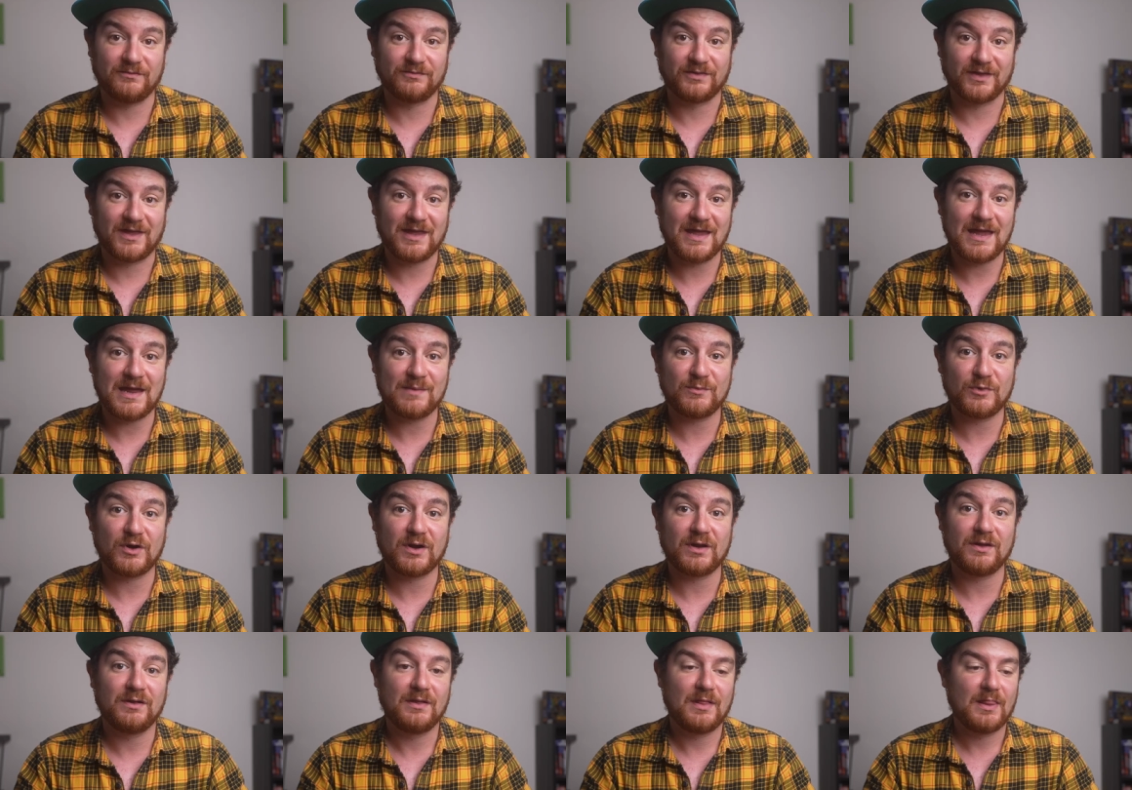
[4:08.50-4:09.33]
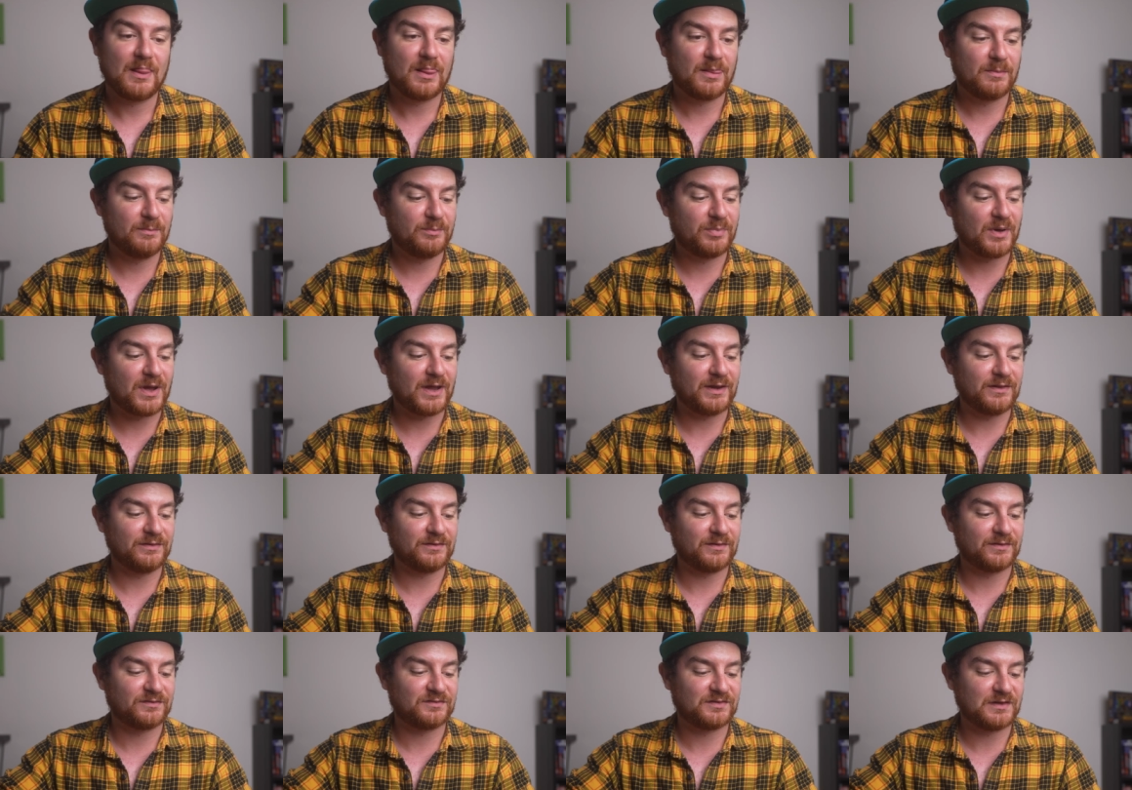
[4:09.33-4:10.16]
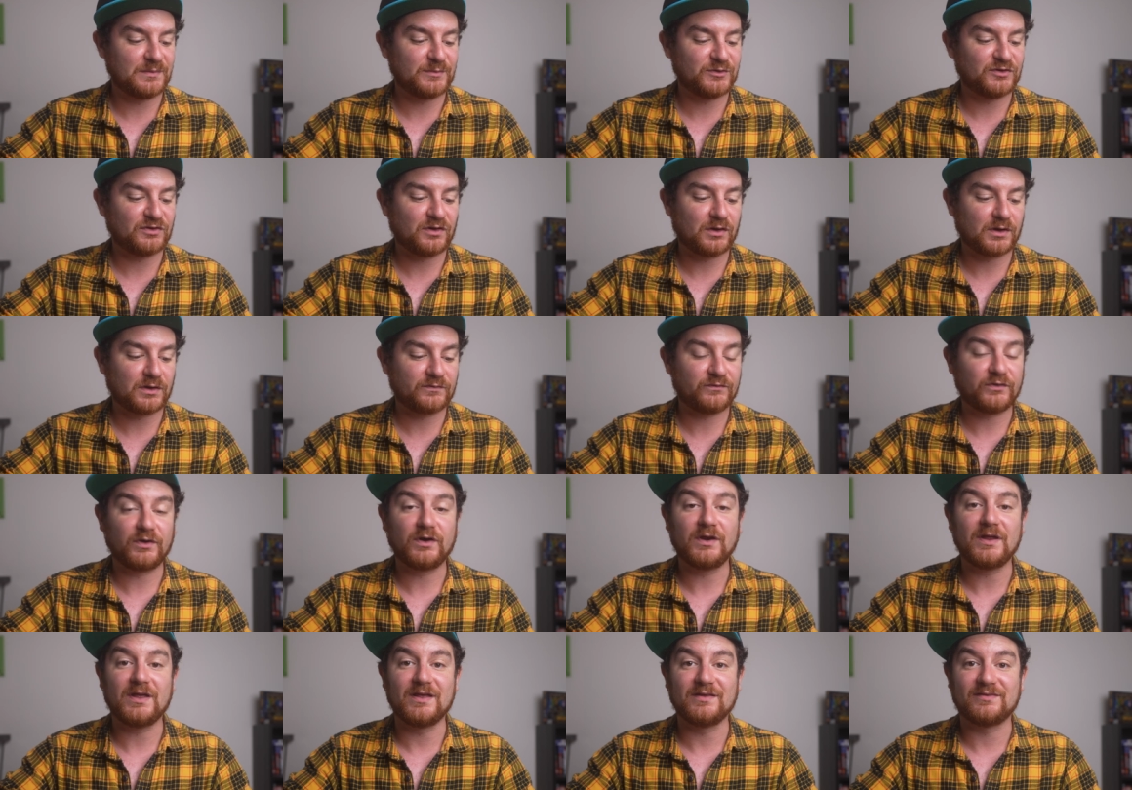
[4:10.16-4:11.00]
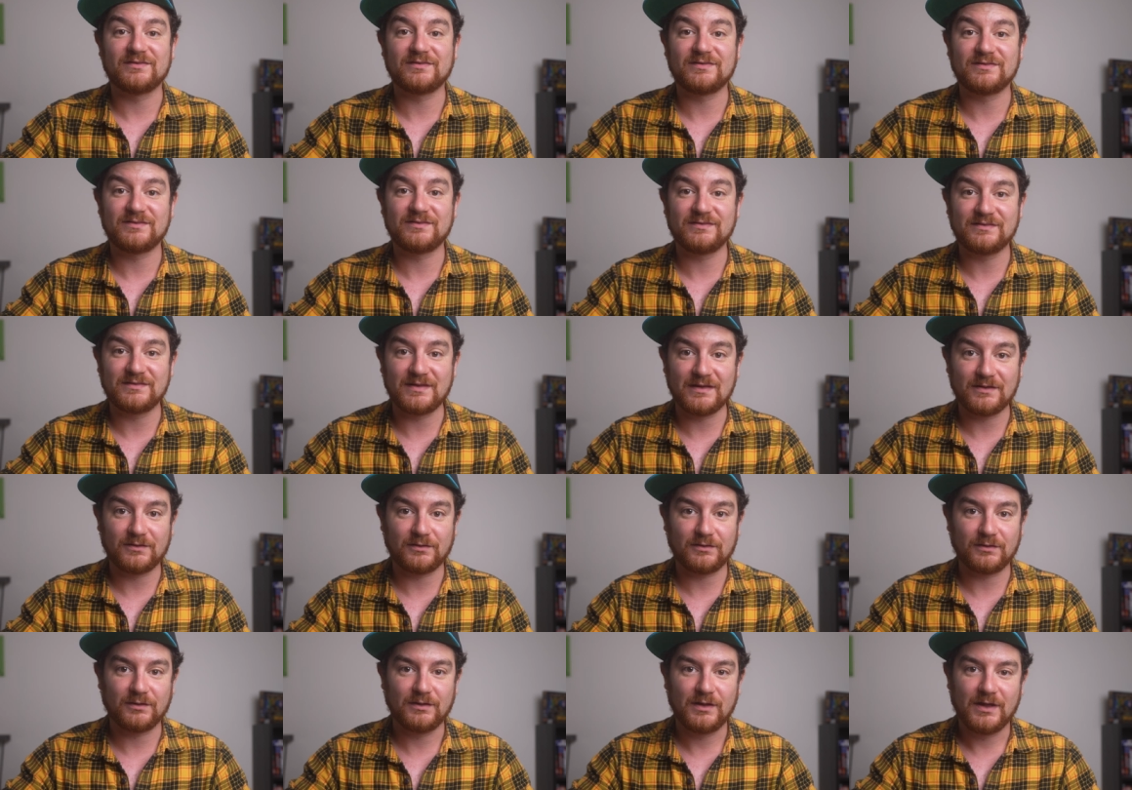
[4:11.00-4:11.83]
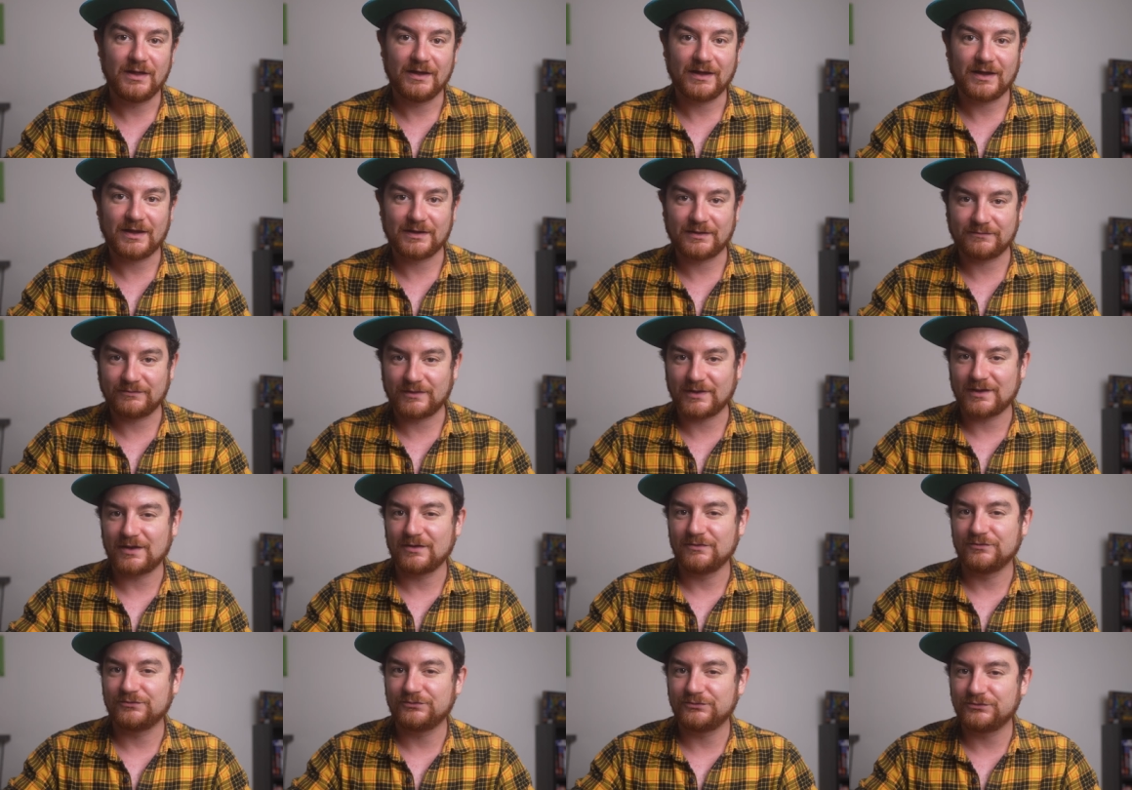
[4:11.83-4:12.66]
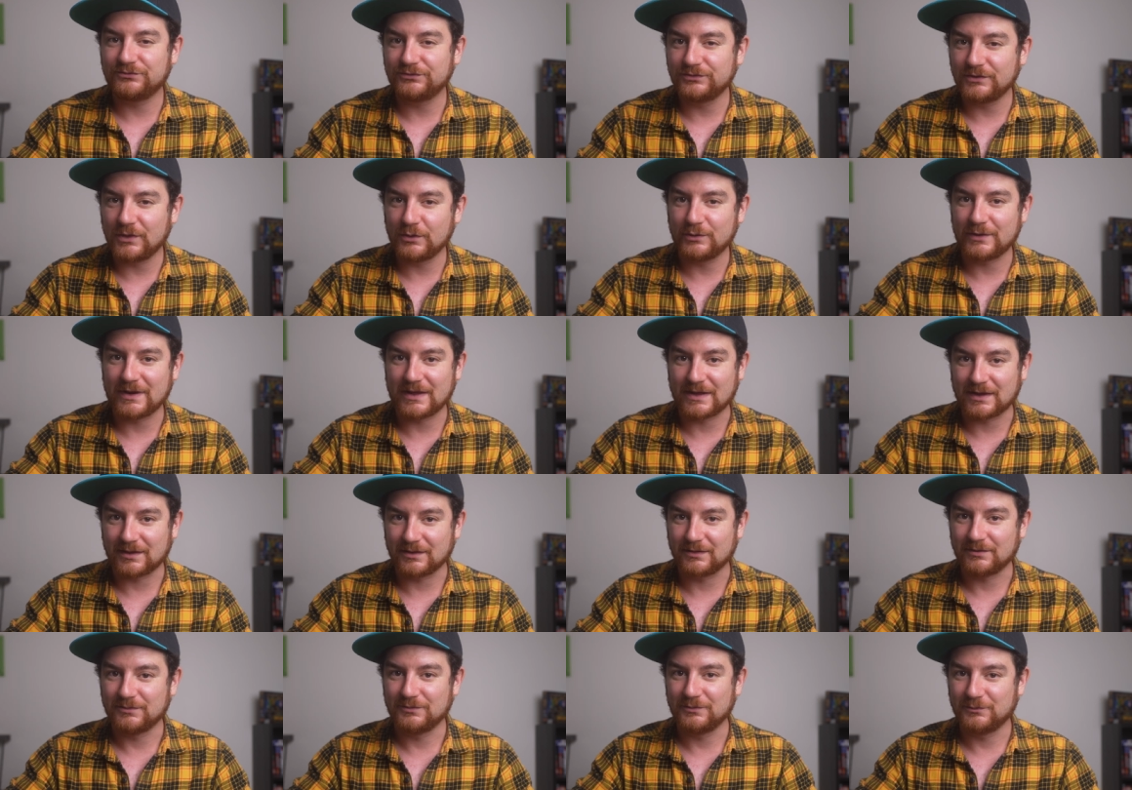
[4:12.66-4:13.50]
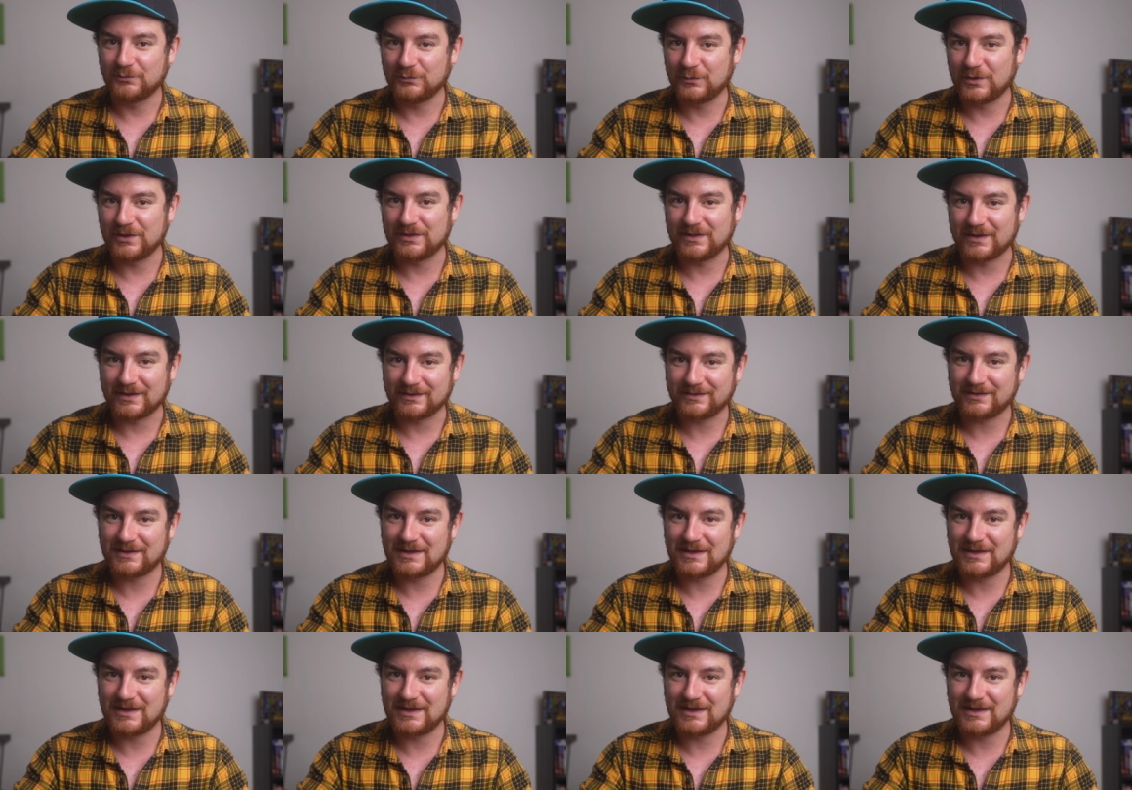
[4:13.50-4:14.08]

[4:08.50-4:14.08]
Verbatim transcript: of the camera, but the cinematographer is still kind of like floating with it,